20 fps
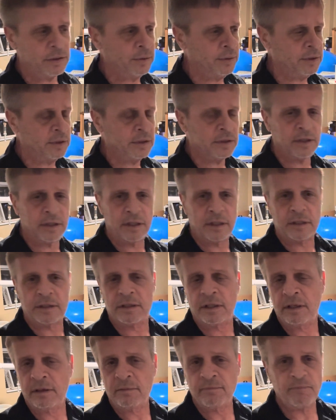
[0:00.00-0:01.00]
acidics,
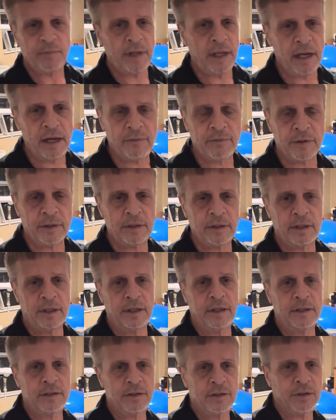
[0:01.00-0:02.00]
everything
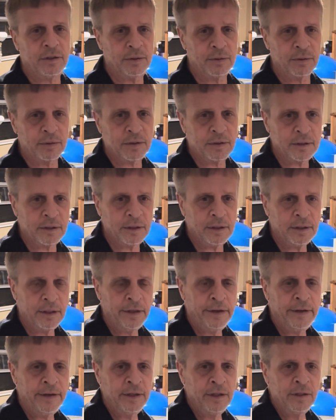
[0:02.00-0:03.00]
gets
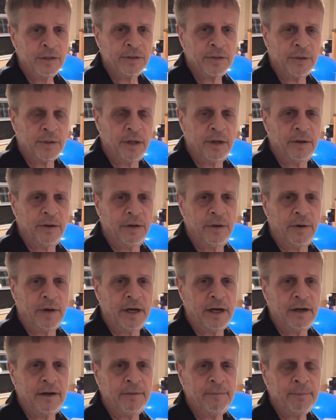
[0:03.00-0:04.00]
used. So there you
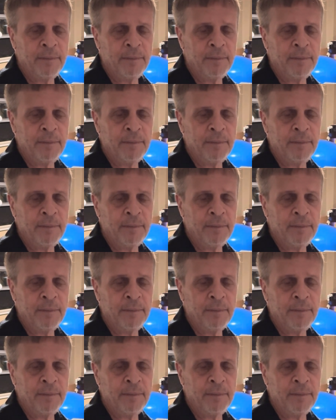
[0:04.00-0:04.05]
are.